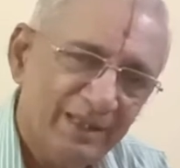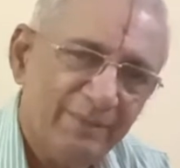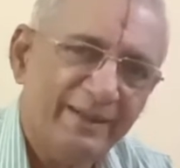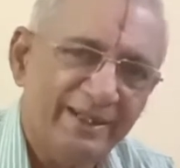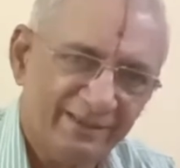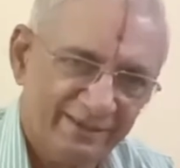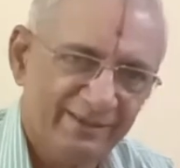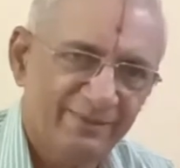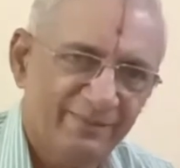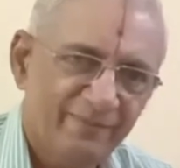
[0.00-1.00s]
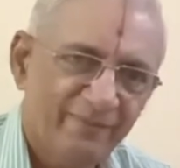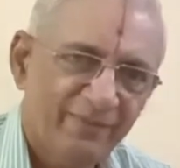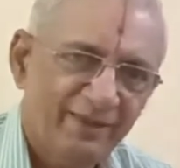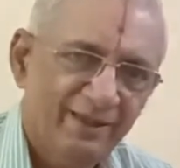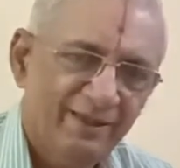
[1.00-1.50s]
mathematics.
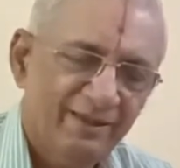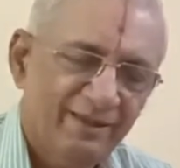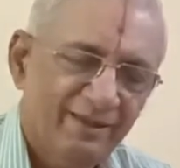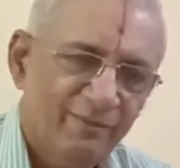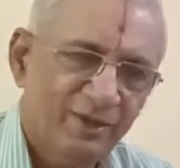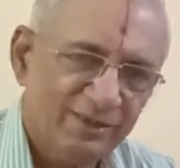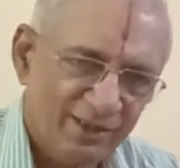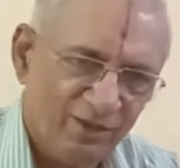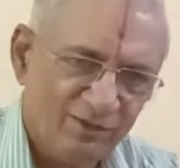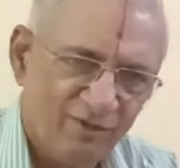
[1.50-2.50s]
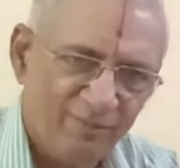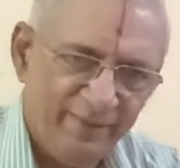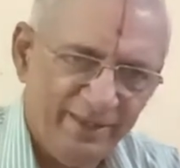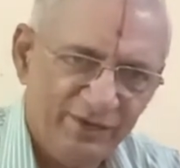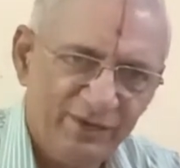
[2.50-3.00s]
because it talks of
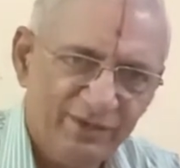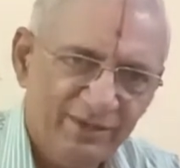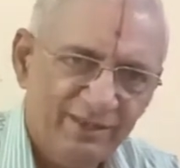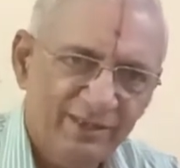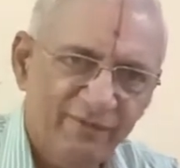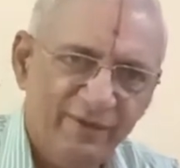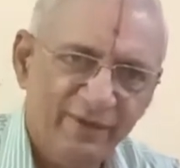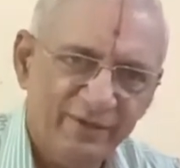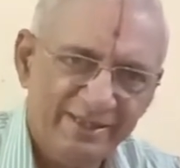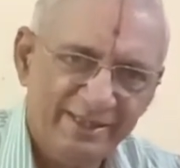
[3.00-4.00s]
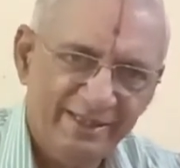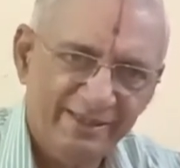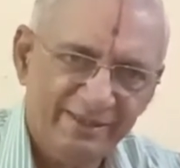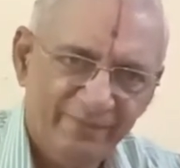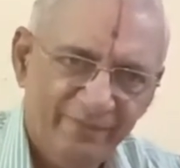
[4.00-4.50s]
pitch, the
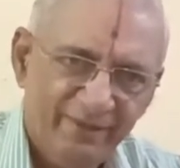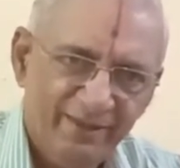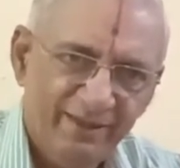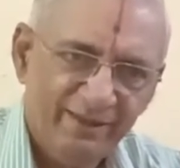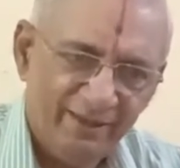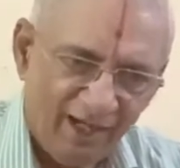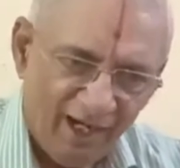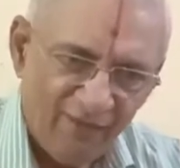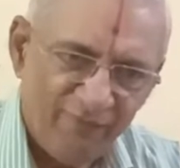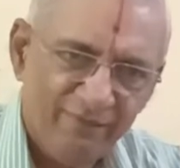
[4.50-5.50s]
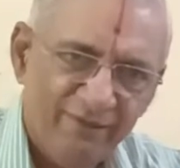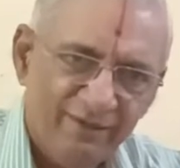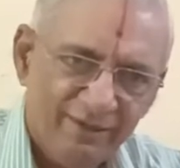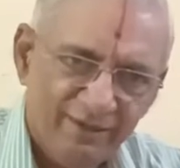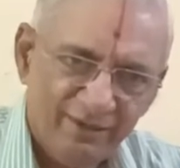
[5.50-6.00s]
frequencies, the half
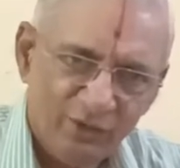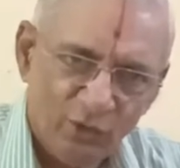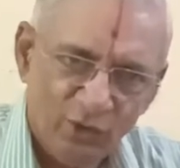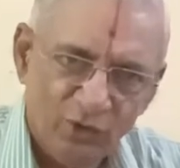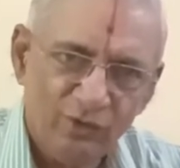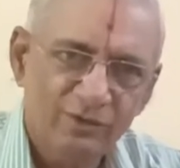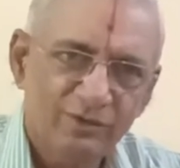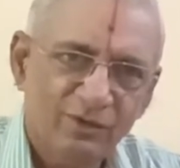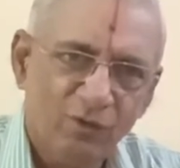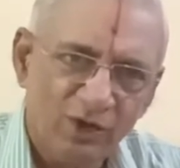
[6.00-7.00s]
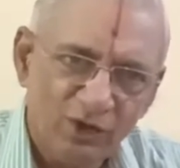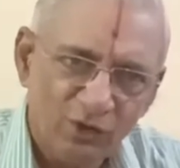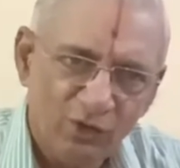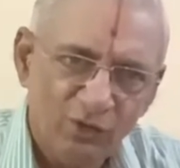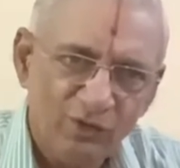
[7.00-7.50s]
tone, quarter
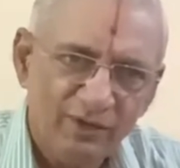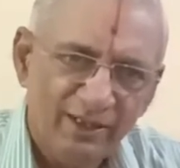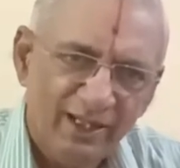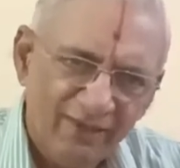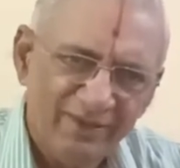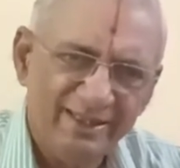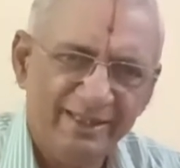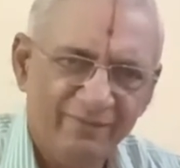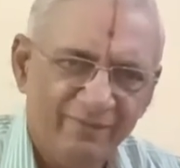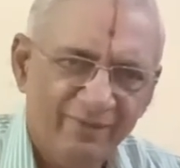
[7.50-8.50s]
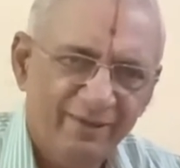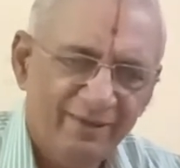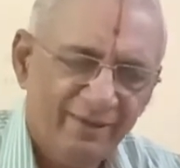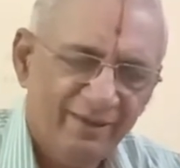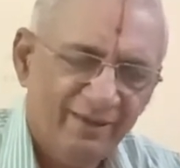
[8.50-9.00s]
tone, everything.
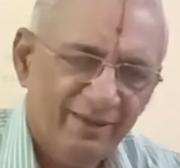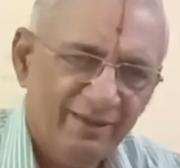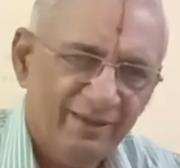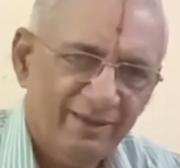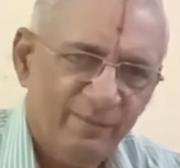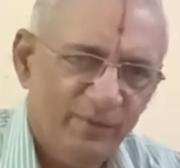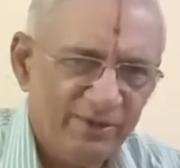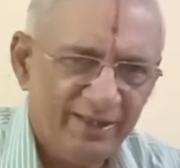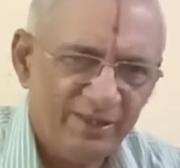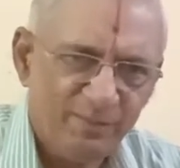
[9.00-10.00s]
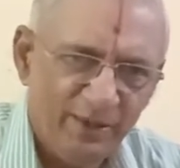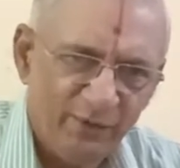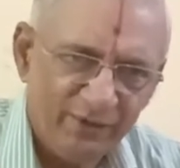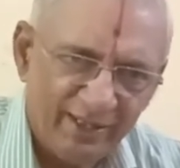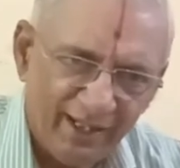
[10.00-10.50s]
Music is played
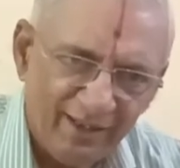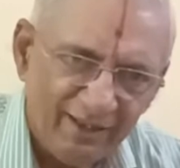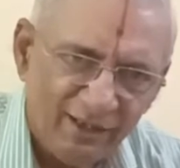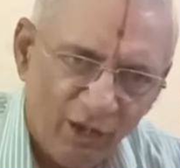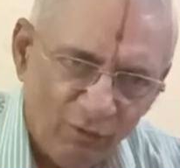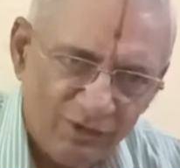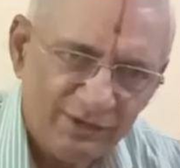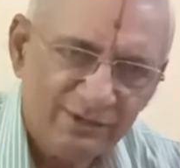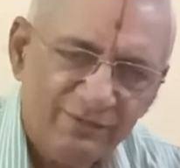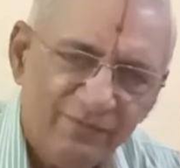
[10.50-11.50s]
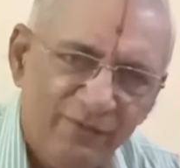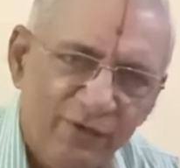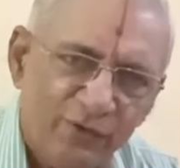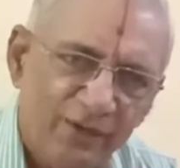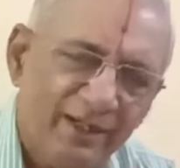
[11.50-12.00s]
to tala, count,
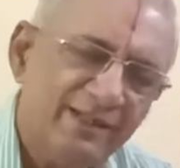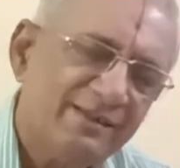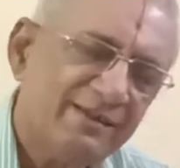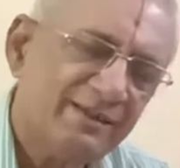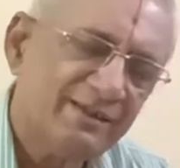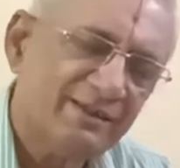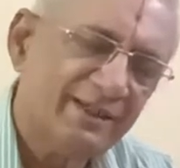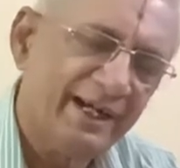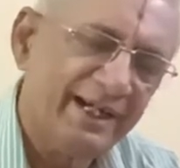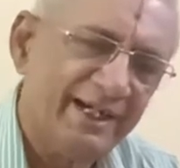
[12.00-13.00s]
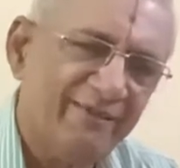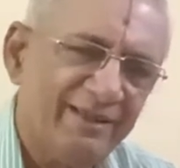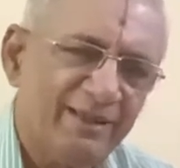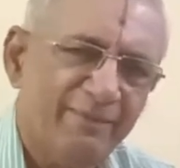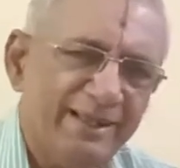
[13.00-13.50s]
so it is connected
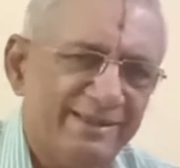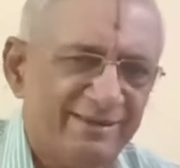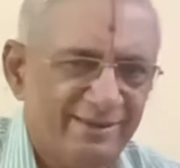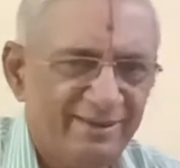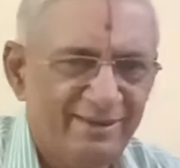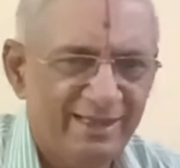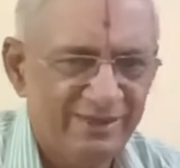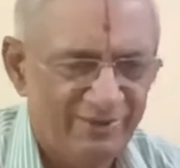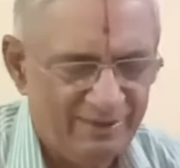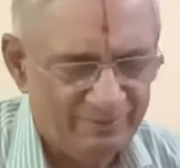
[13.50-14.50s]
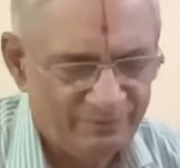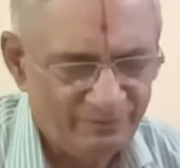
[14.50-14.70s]
with the maths as well.